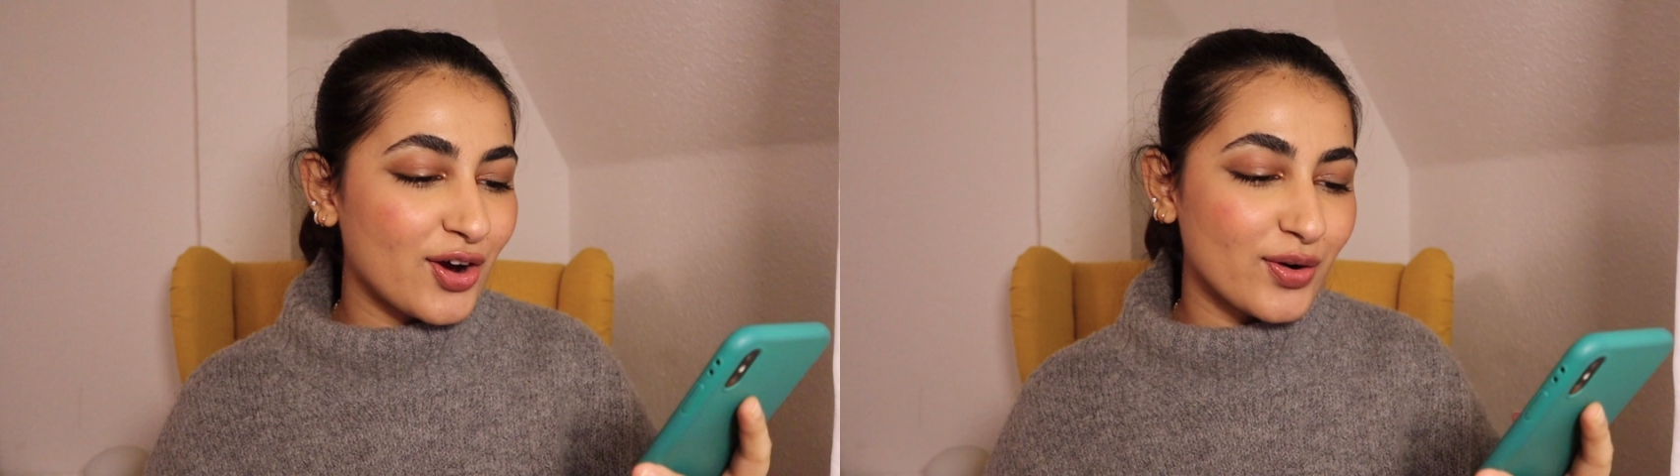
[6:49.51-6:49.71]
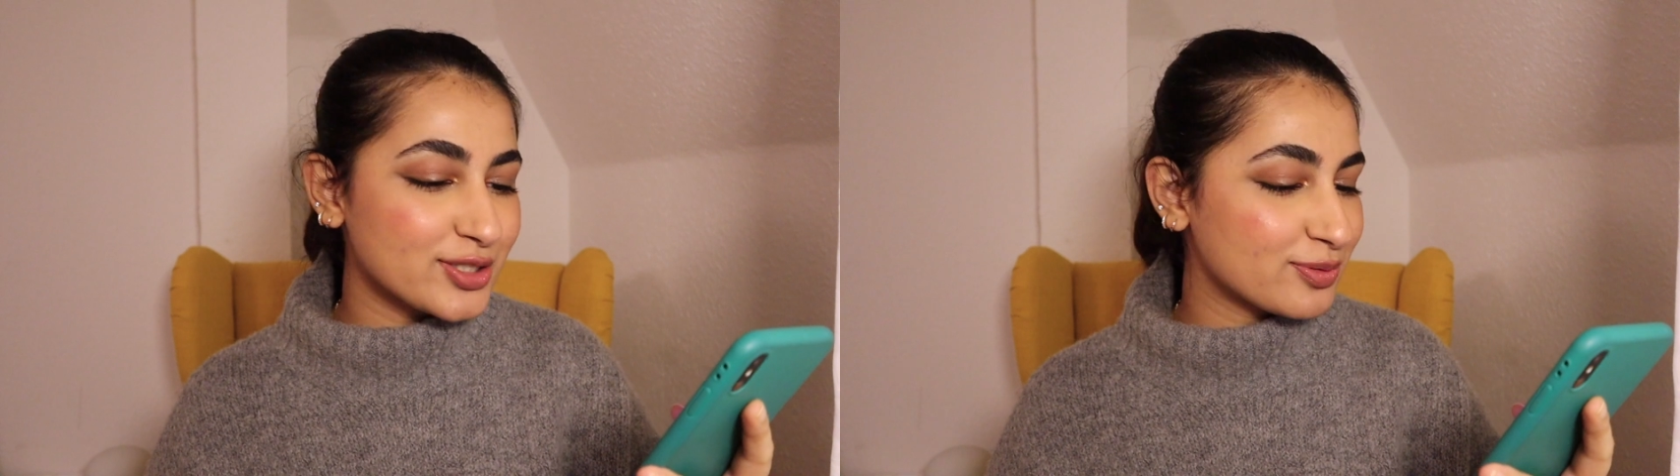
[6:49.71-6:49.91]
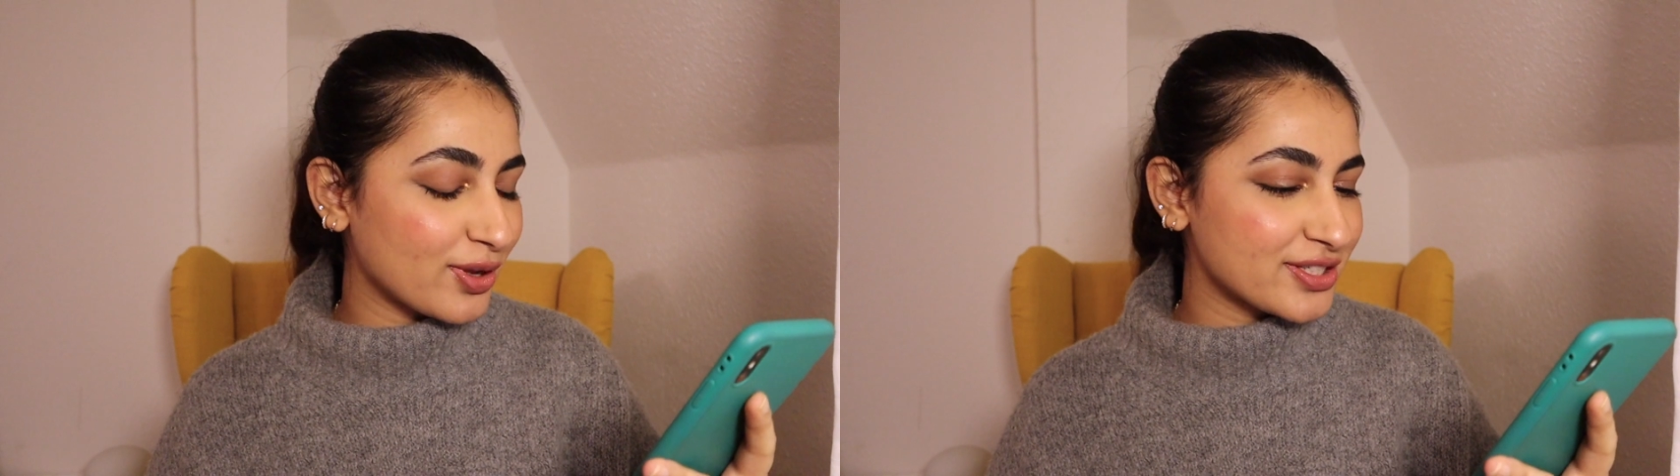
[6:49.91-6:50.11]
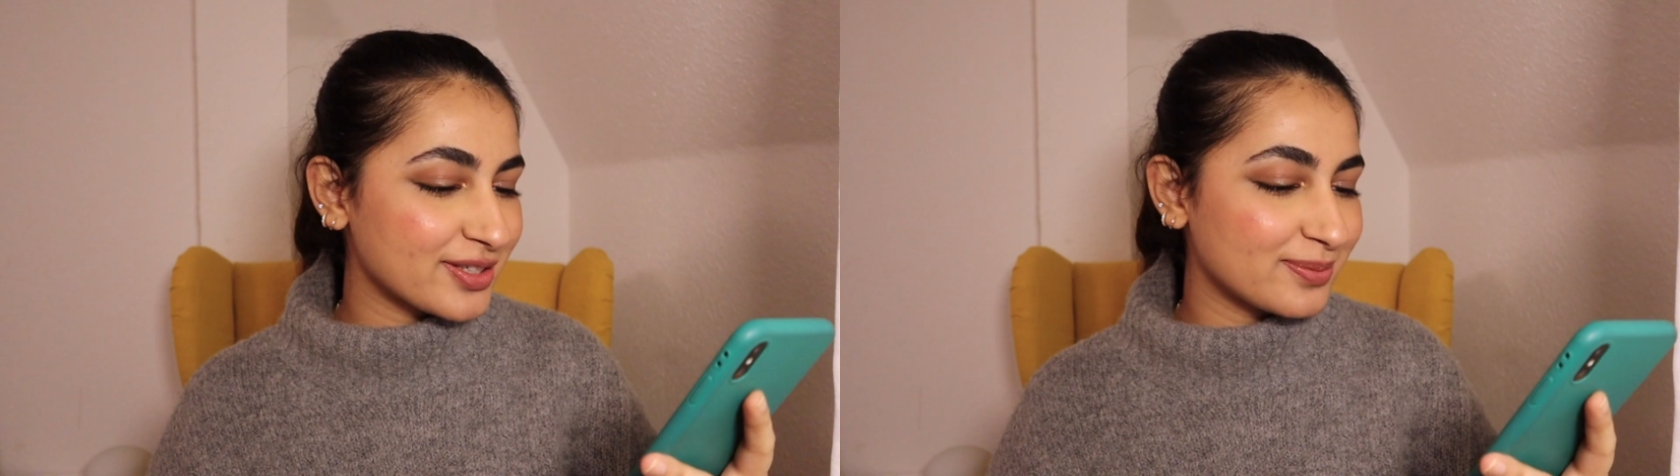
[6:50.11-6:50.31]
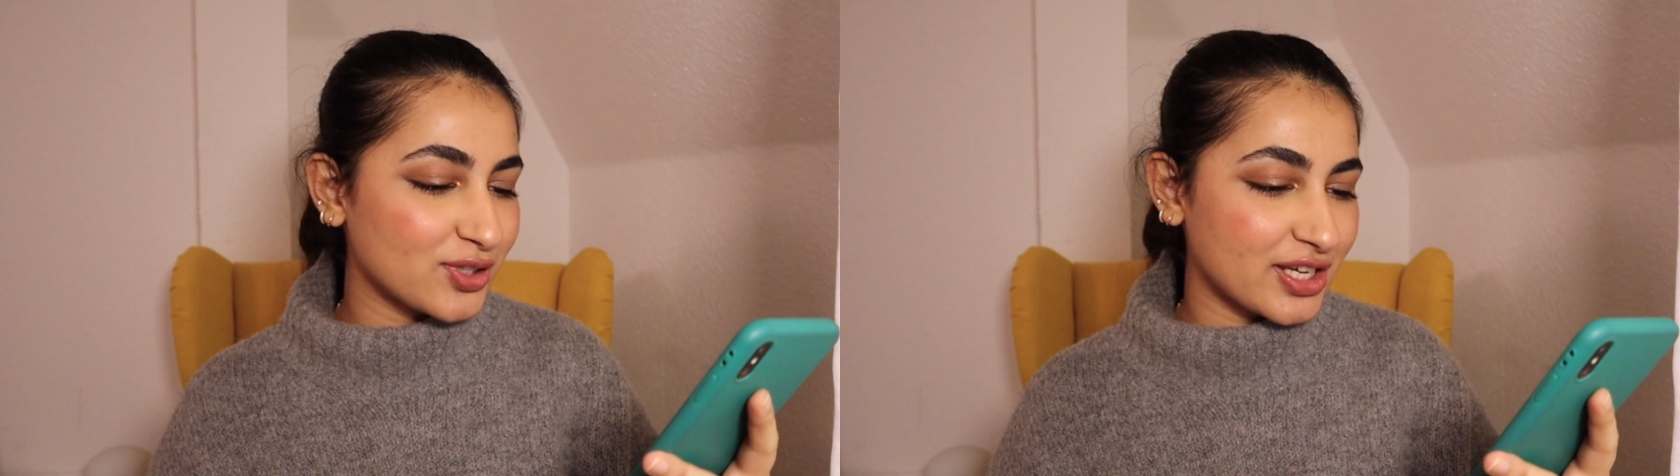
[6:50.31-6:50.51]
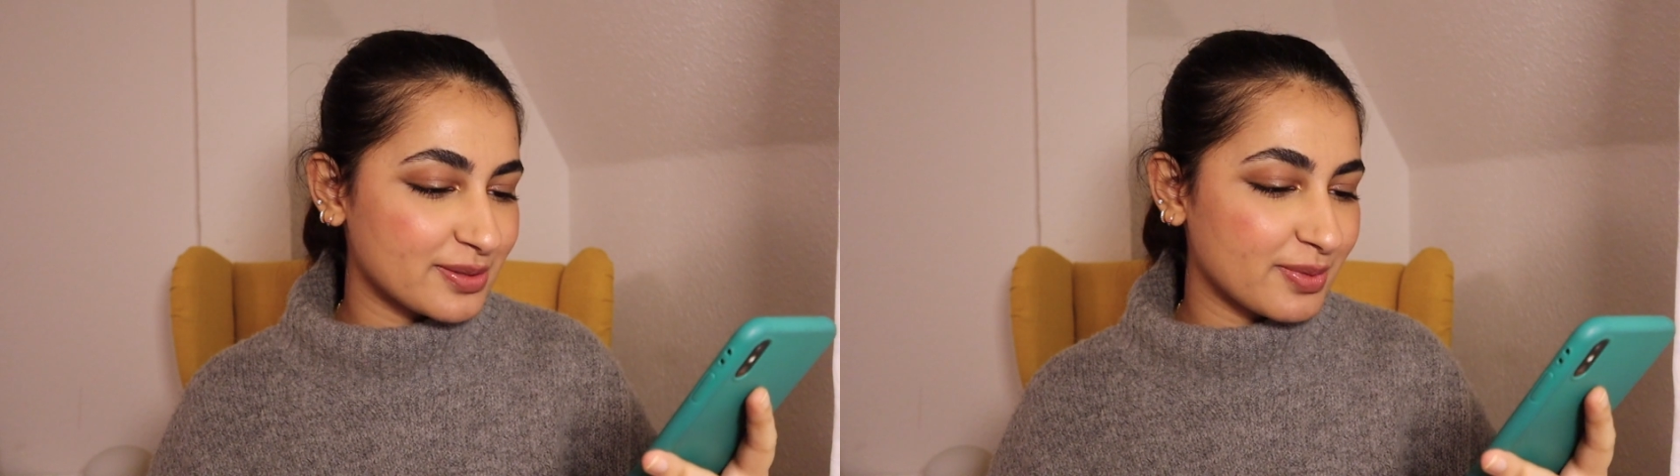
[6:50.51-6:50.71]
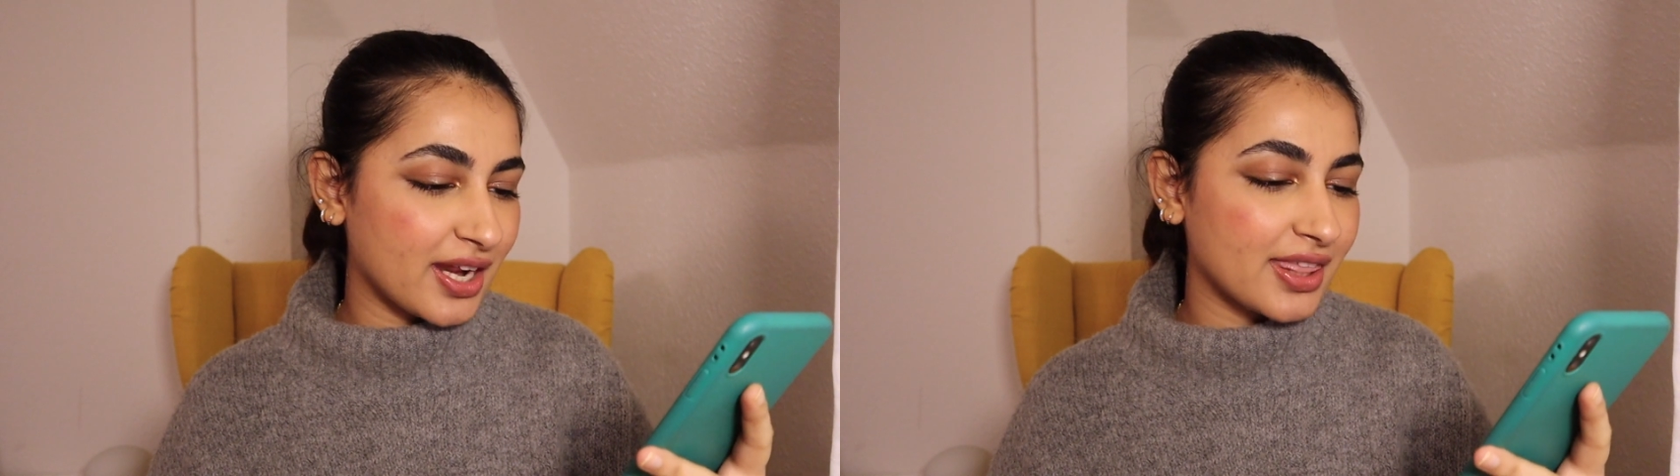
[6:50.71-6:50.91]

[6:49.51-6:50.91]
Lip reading: orange blossom, jasmine,